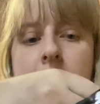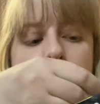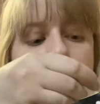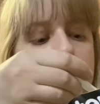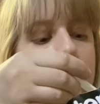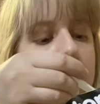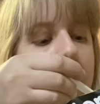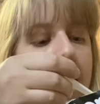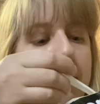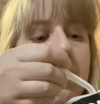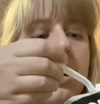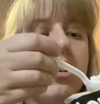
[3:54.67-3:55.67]
to see how
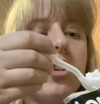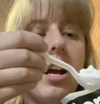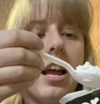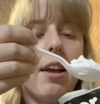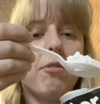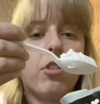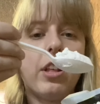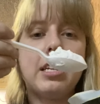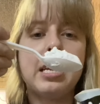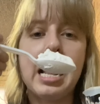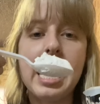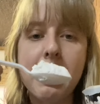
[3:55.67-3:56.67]
much I have. So that's
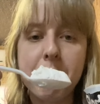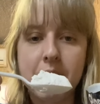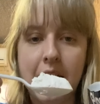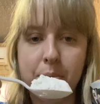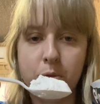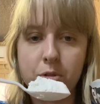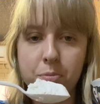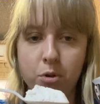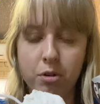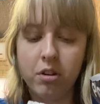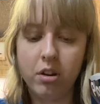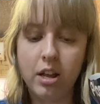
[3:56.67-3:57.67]
a heaped teaspoon,